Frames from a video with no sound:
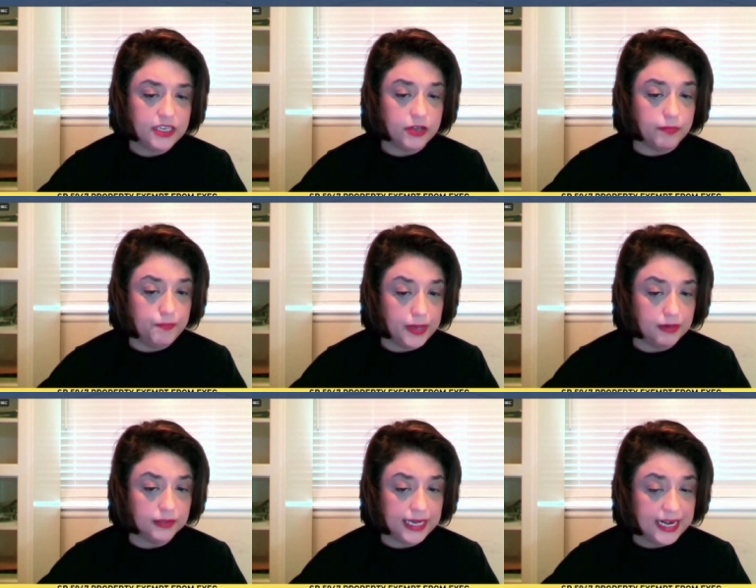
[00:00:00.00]
to
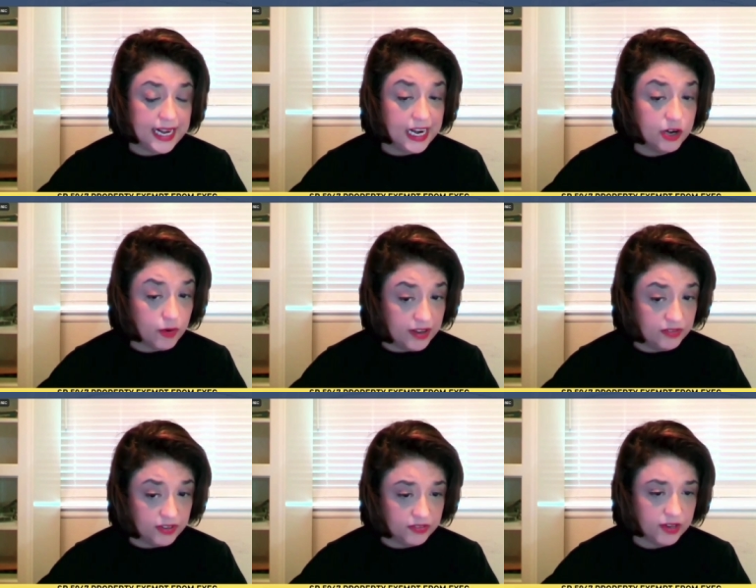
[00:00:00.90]
build in
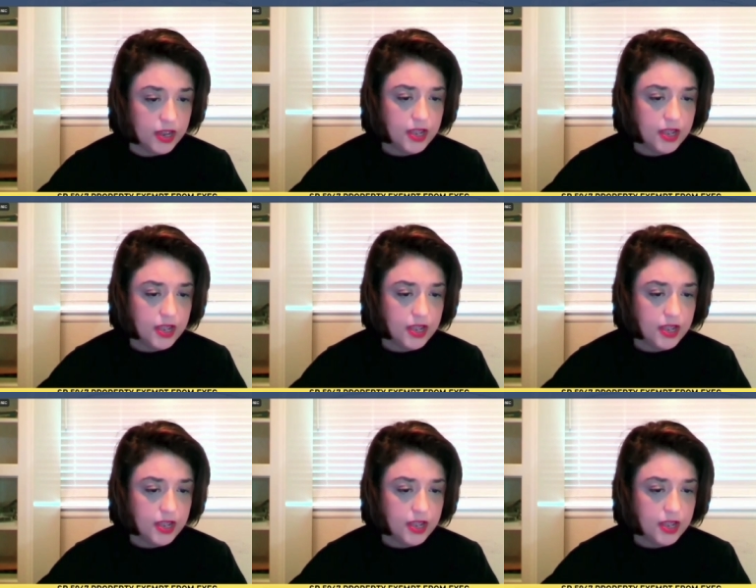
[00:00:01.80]
increases